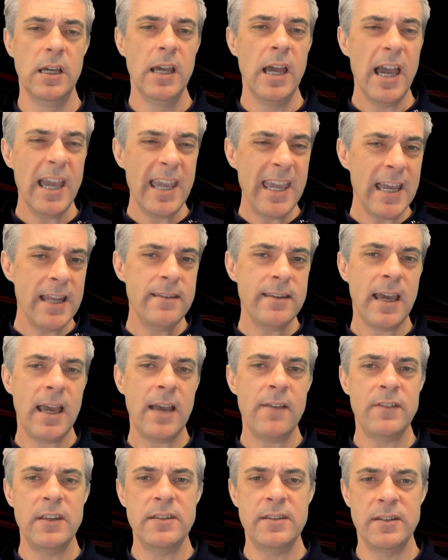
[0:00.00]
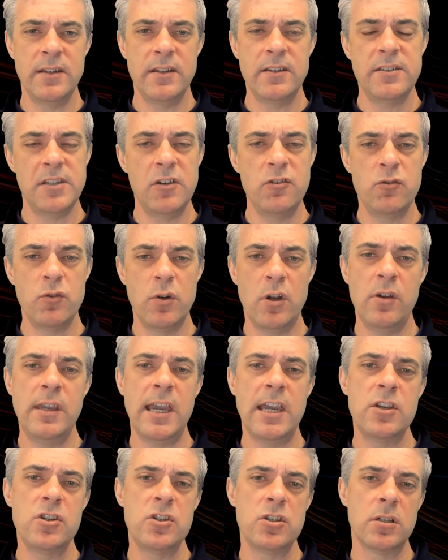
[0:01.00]
again to have this in a central
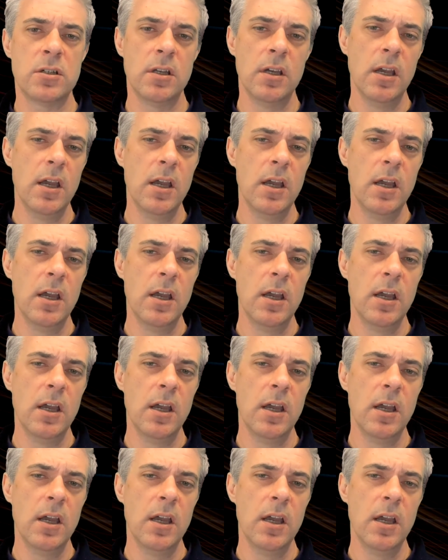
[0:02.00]
location